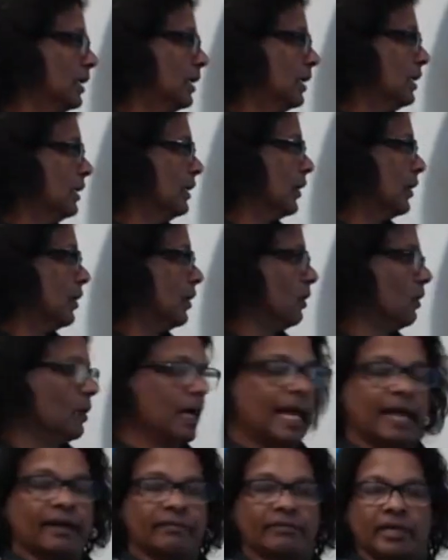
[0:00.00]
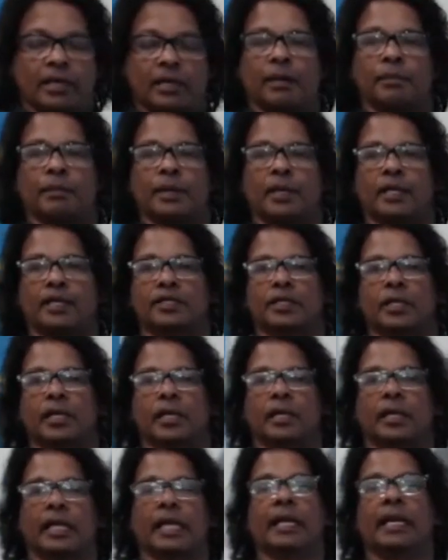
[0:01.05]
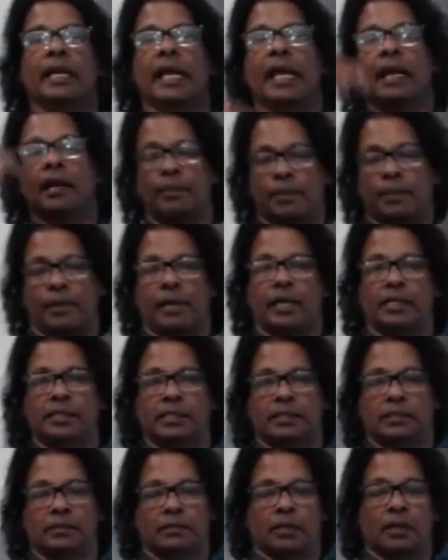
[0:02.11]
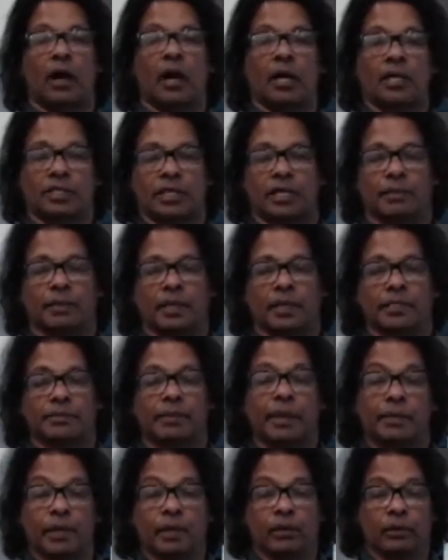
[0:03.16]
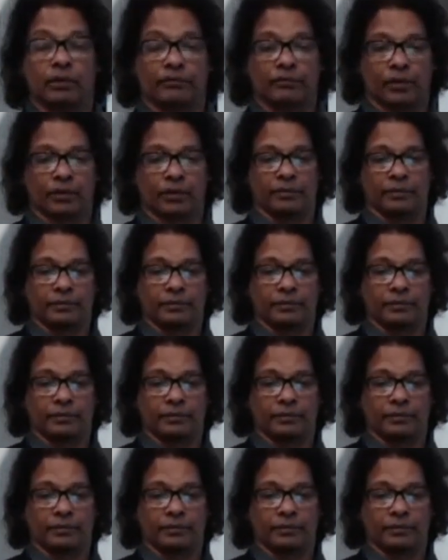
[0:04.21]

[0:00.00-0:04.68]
you know, having competition in enterprise large companies may be good for you.